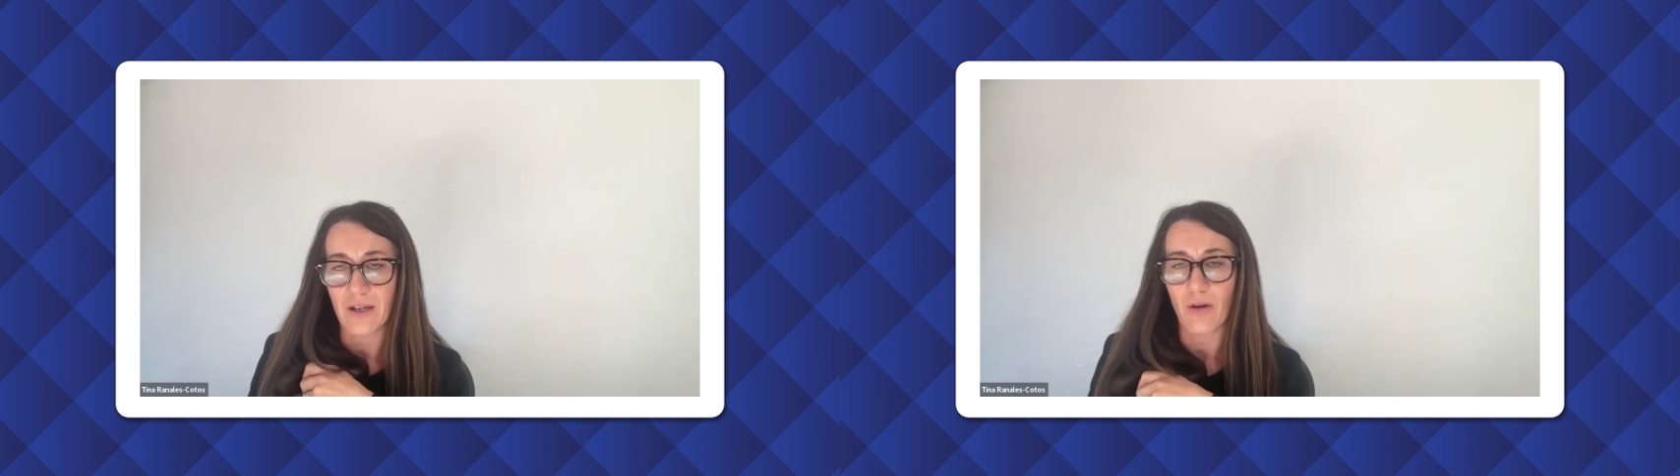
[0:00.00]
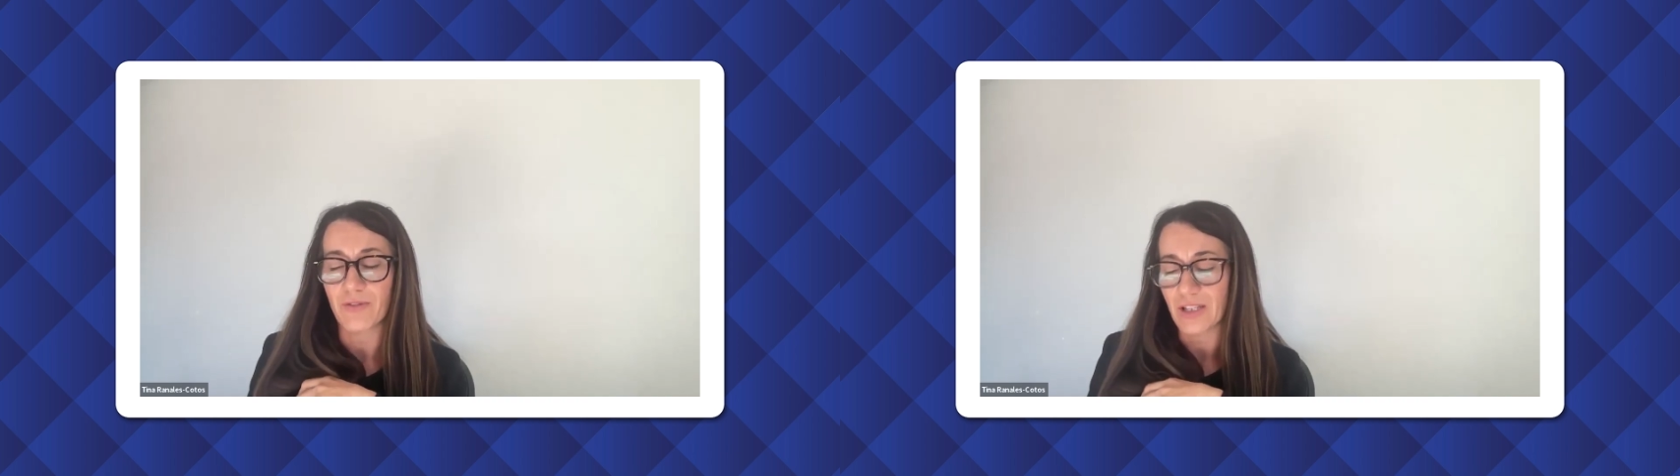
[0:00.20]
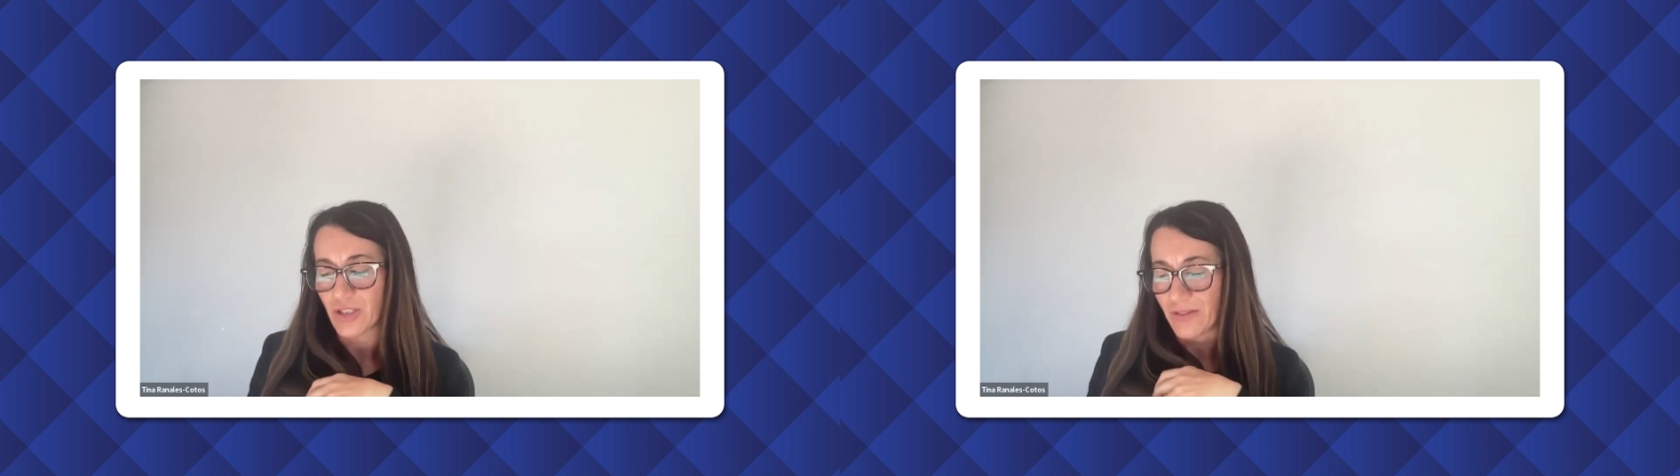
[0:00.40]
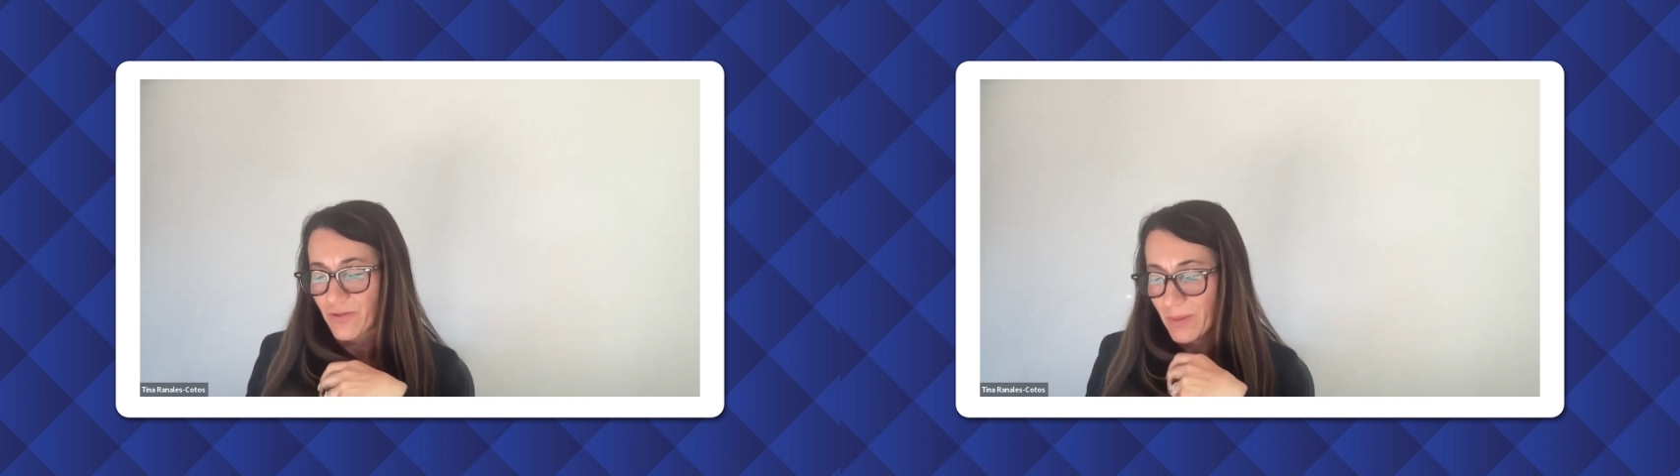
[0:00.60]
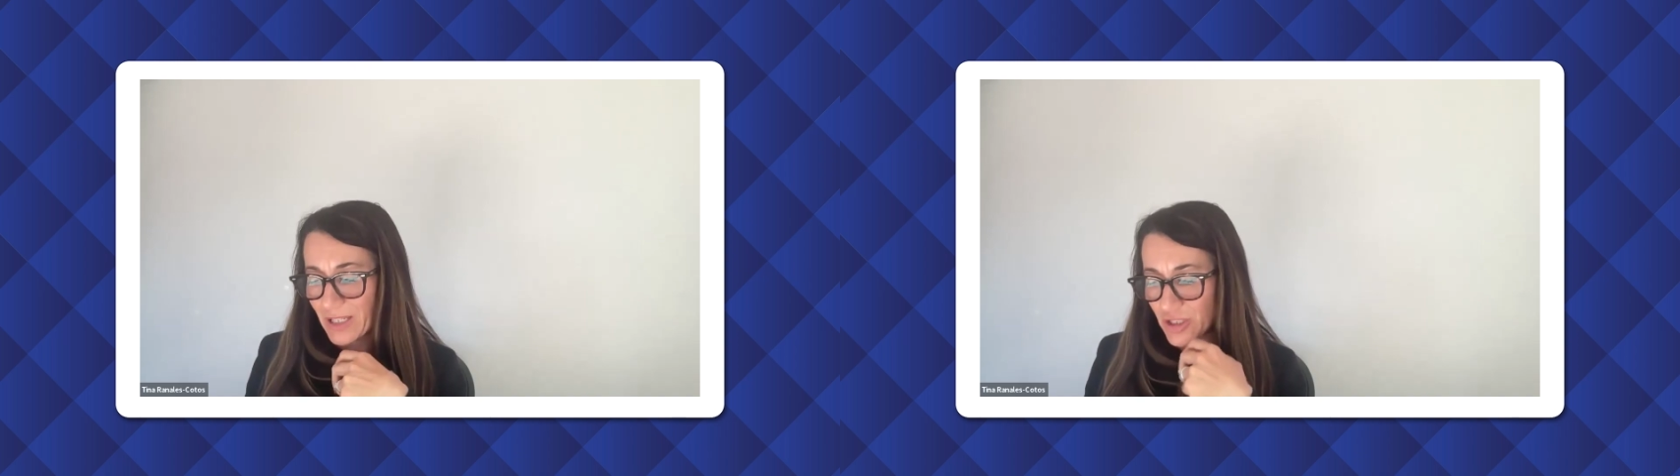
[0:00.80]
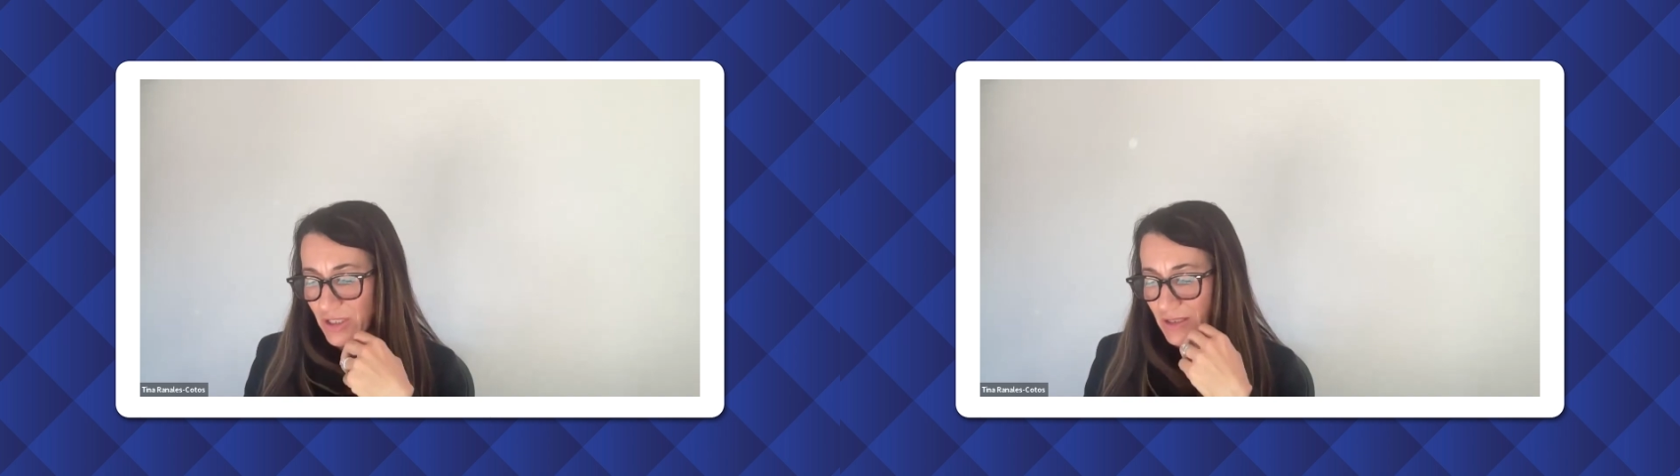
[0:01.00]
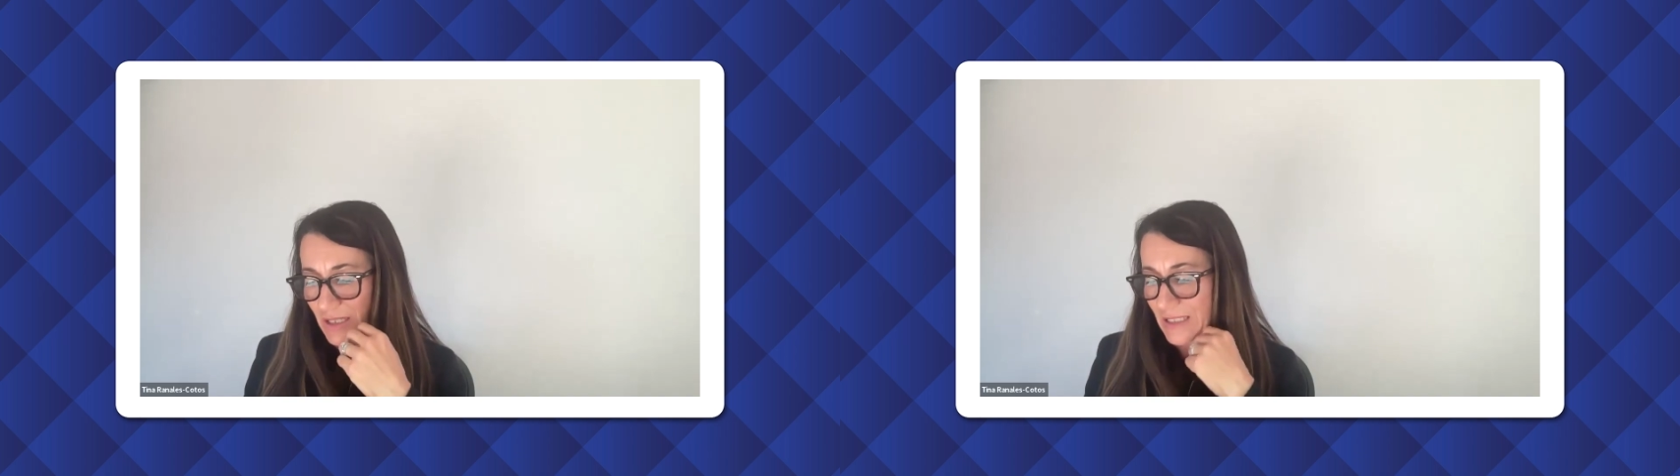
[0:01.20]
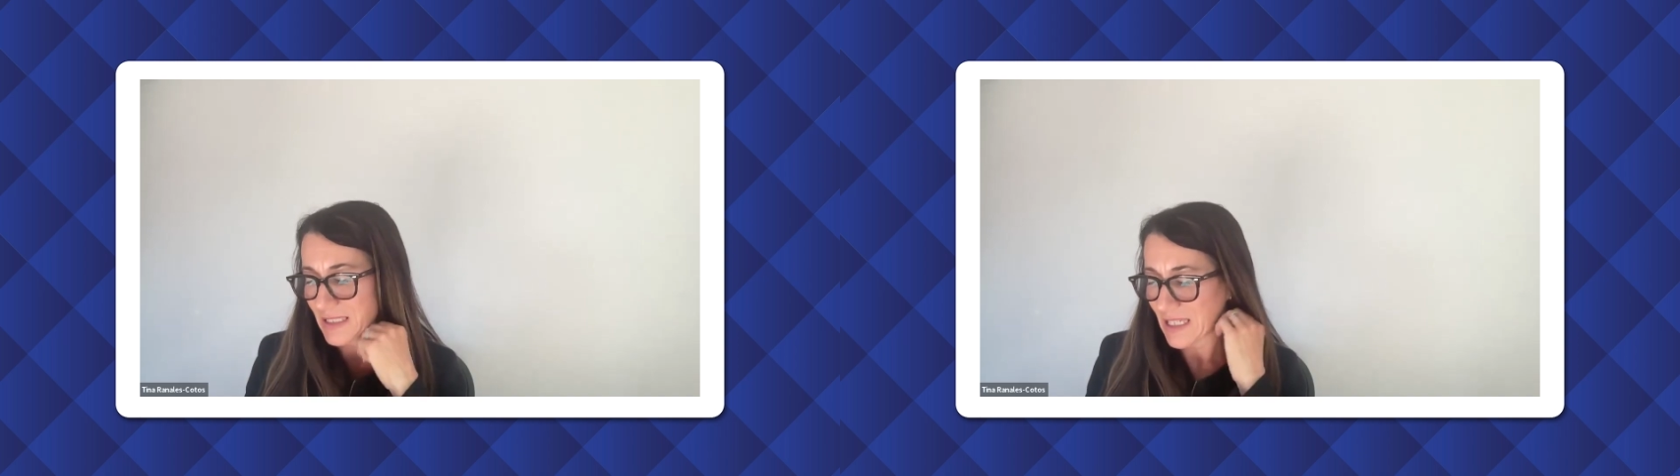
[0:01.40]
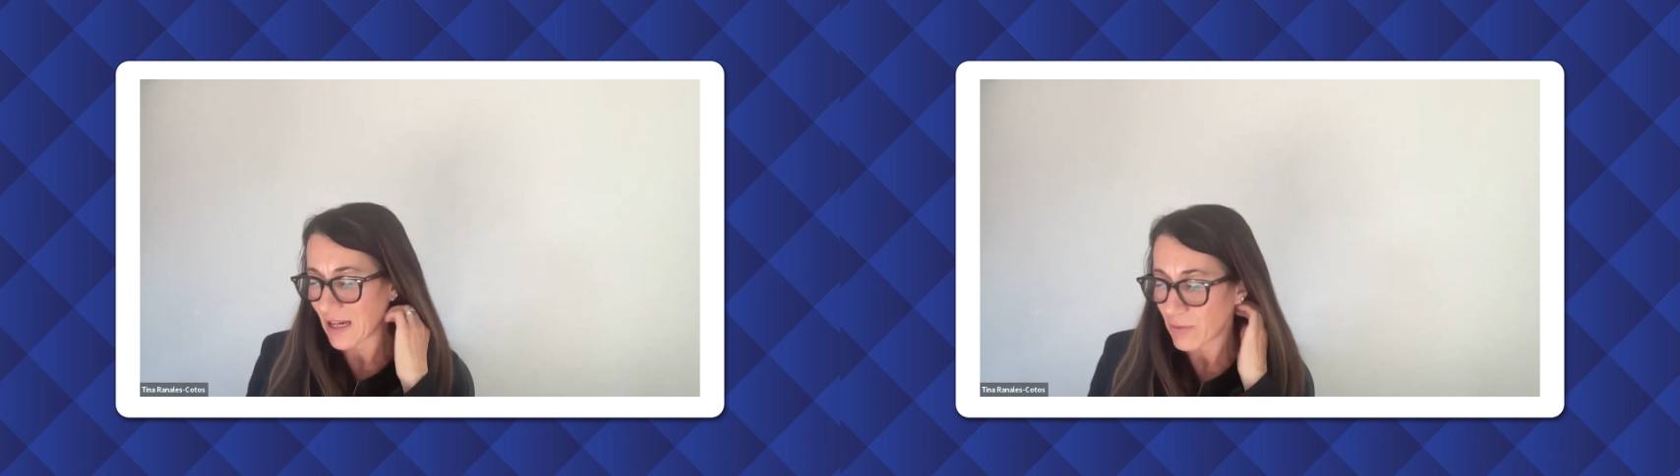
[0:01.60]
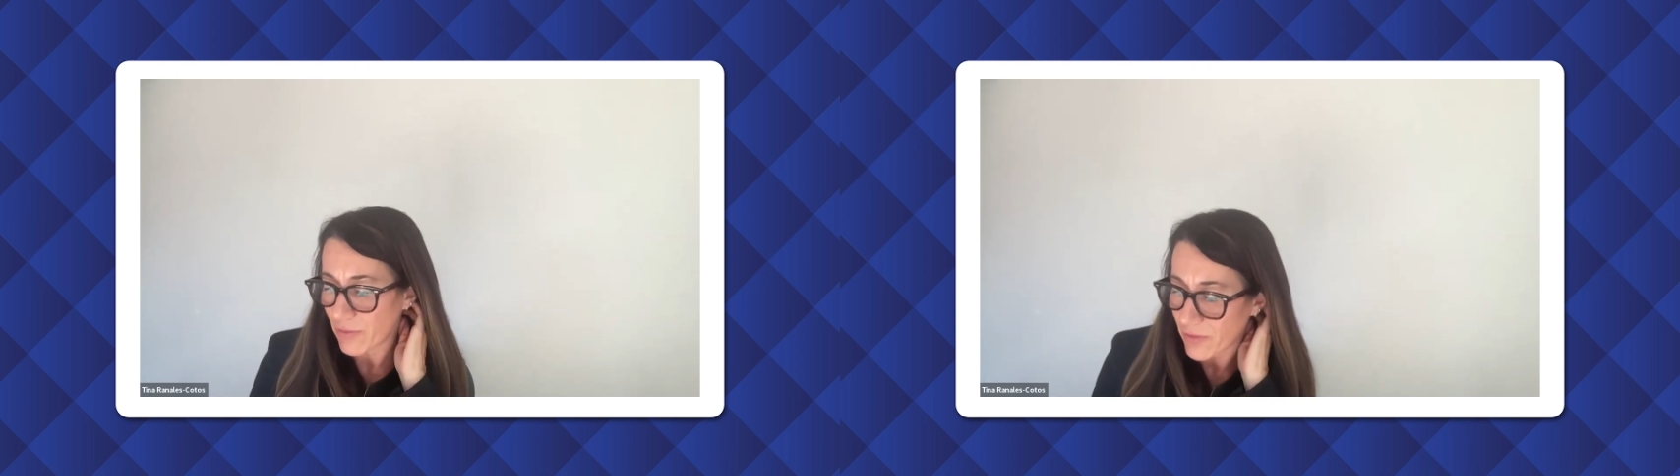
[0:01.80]
confidential information
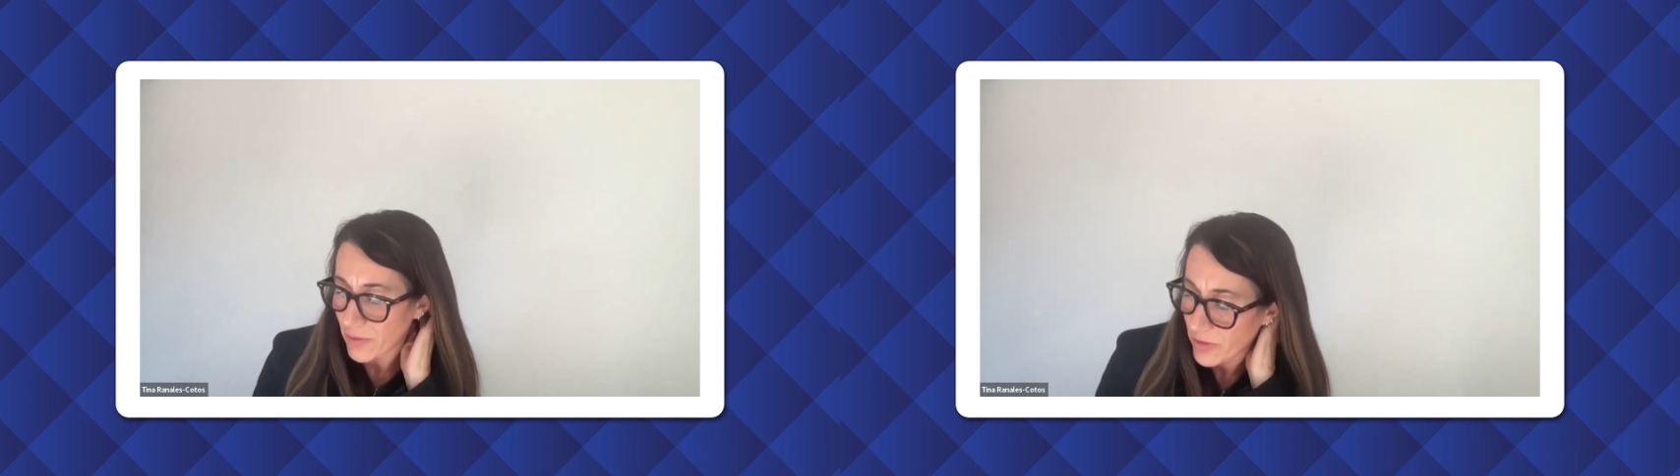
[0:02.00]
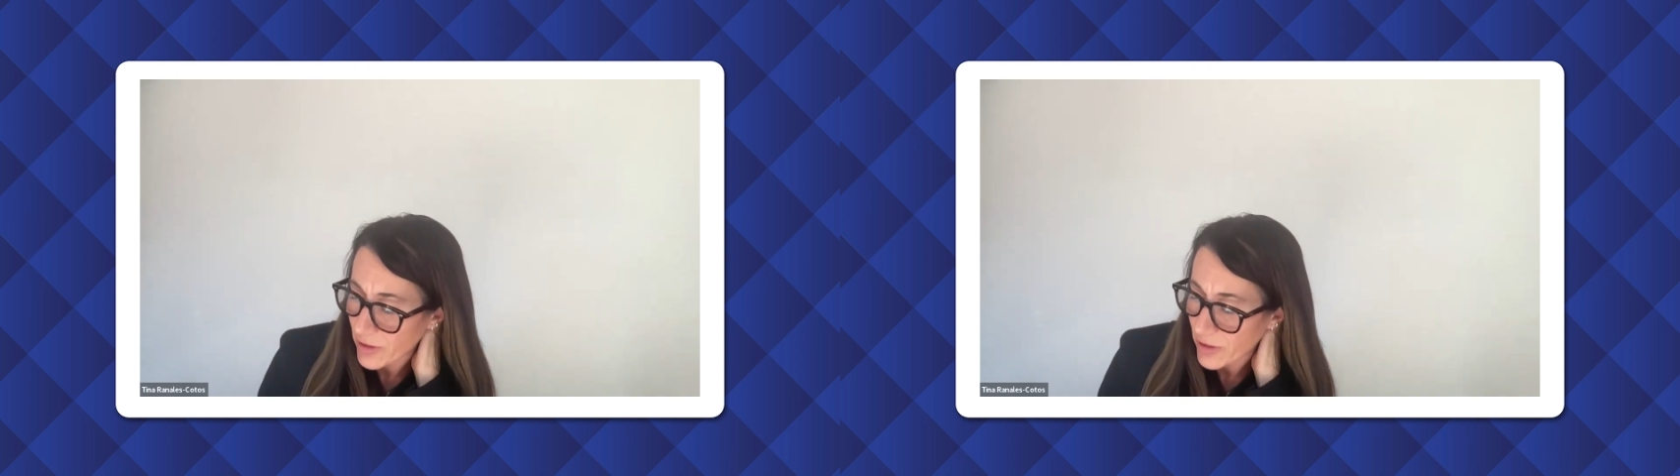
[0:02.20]
itself